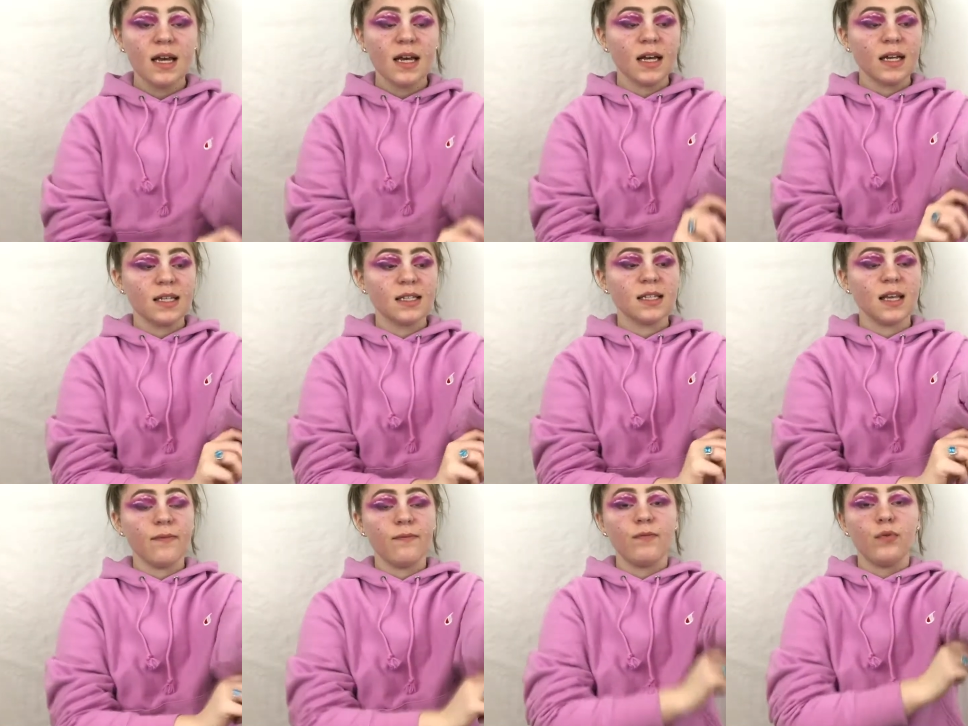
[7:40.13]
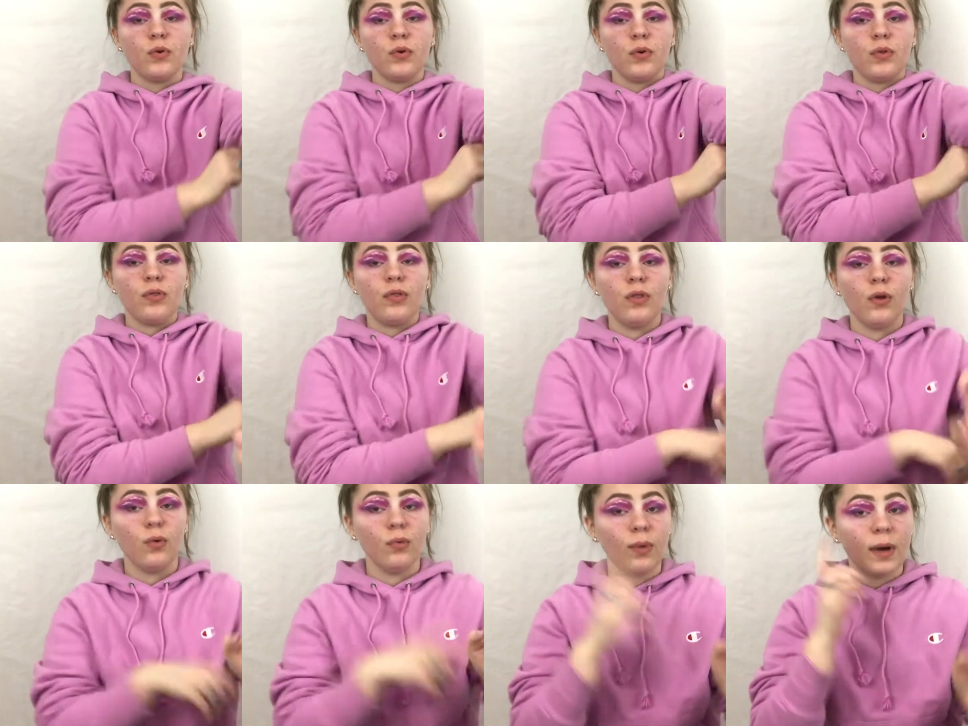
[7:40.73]
except for
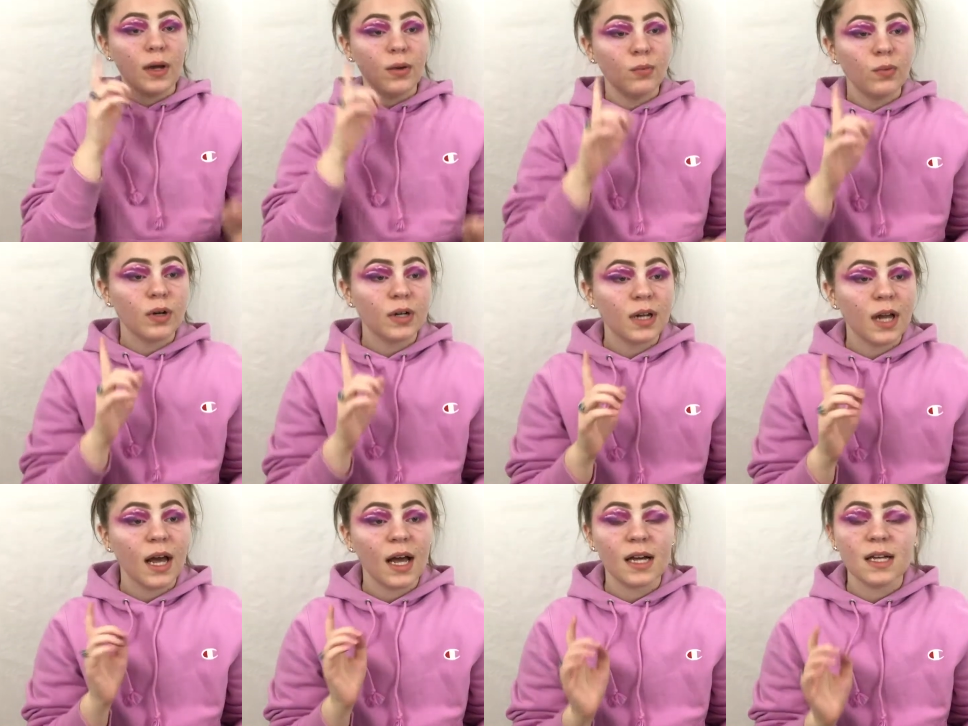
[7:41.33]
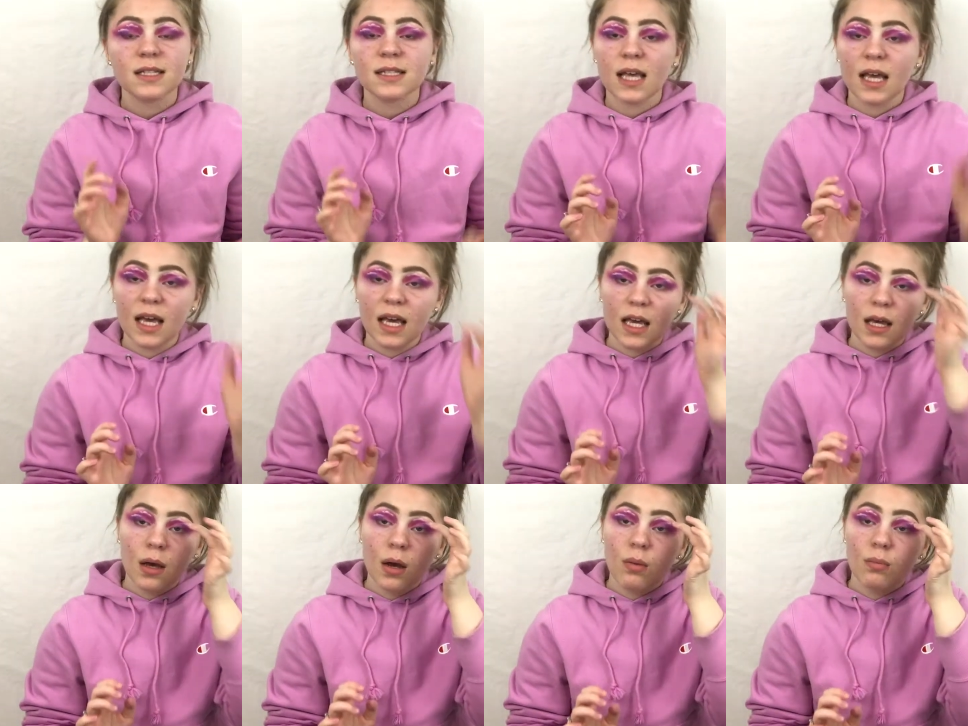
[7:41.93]
the right one has
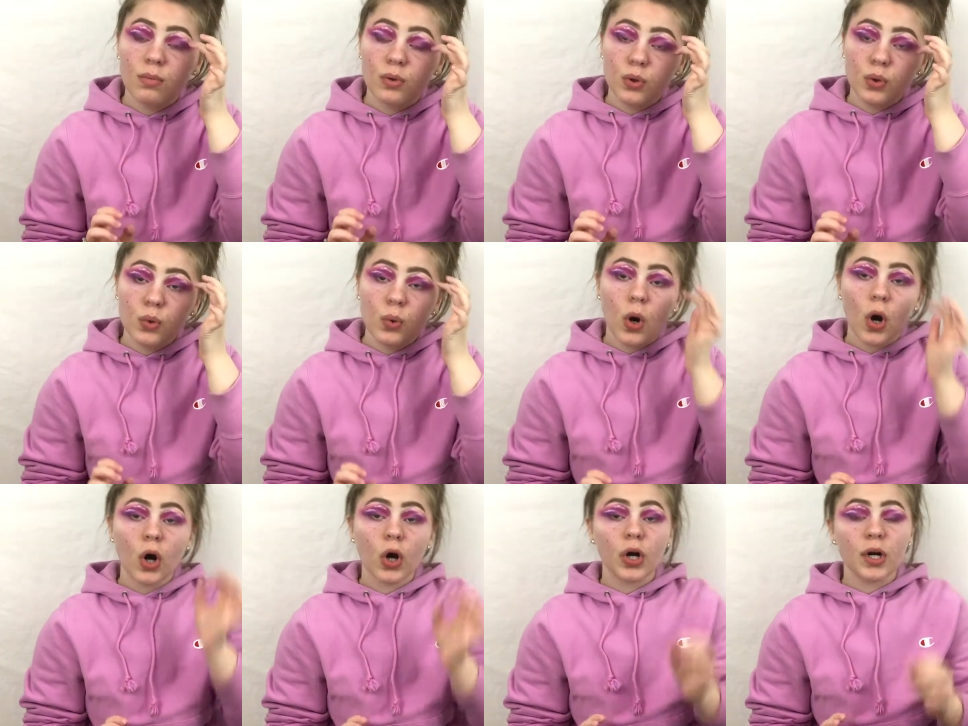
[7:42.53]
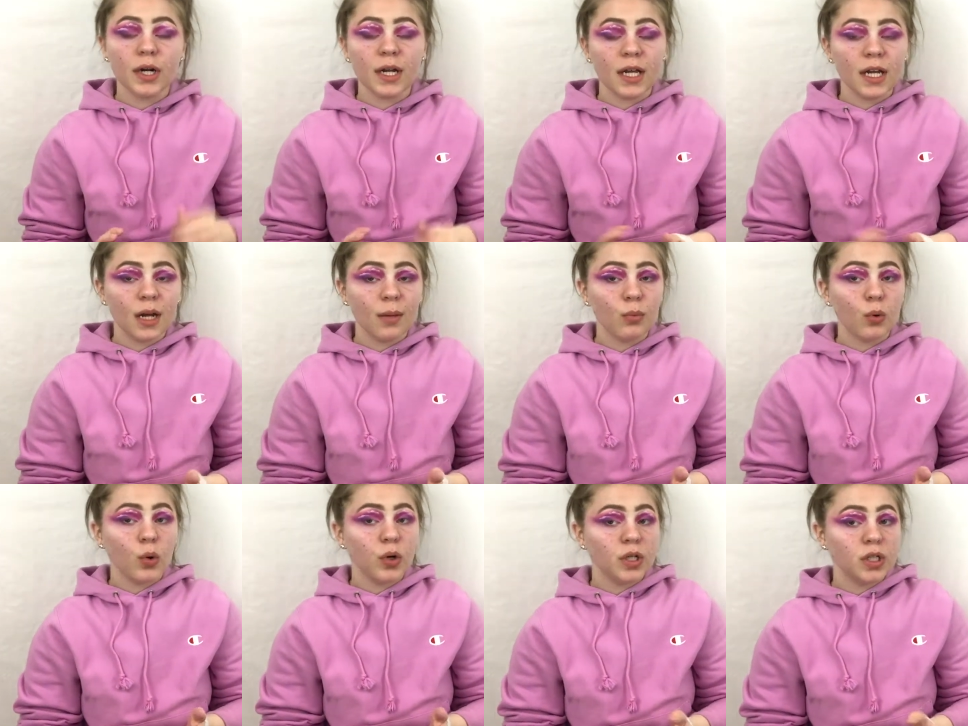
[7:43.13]
a blue heart, and
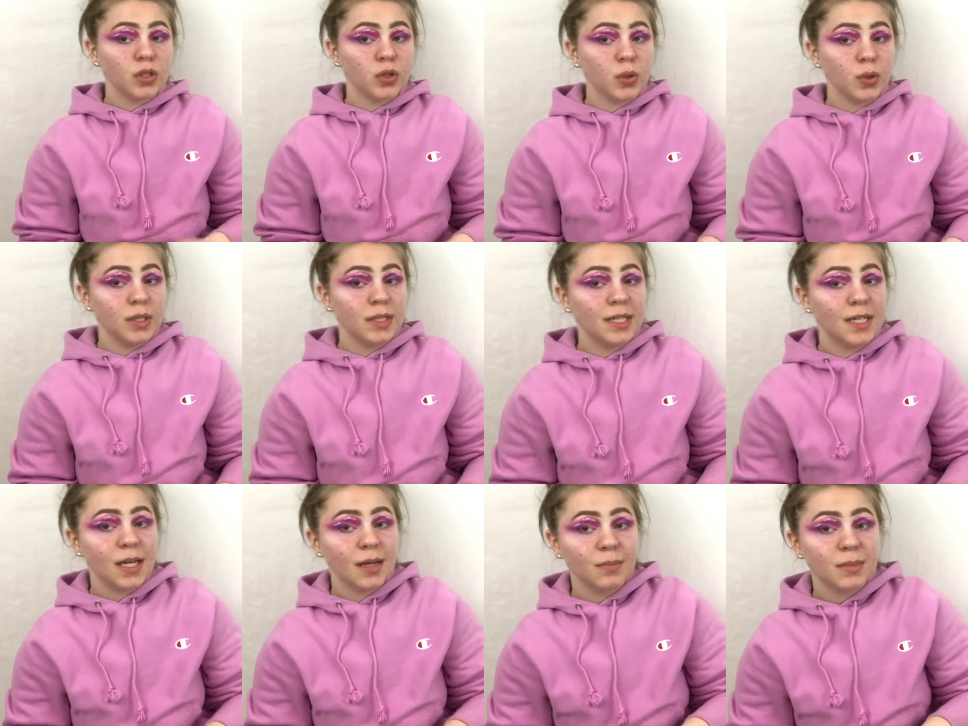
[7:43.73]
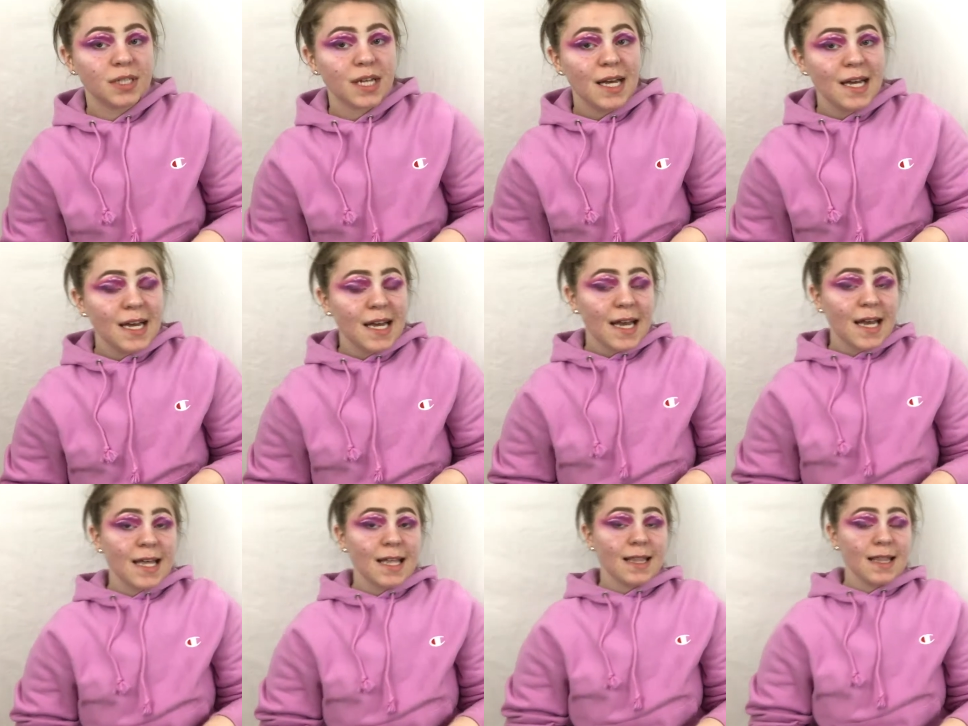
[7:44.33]
I'm going to attempt
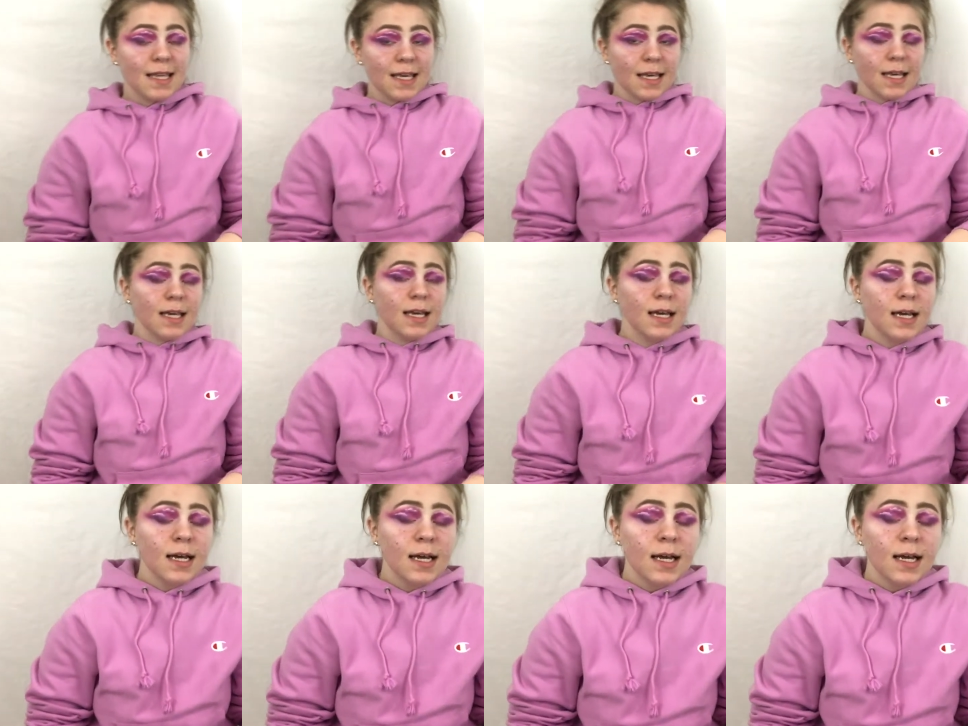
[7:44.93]
the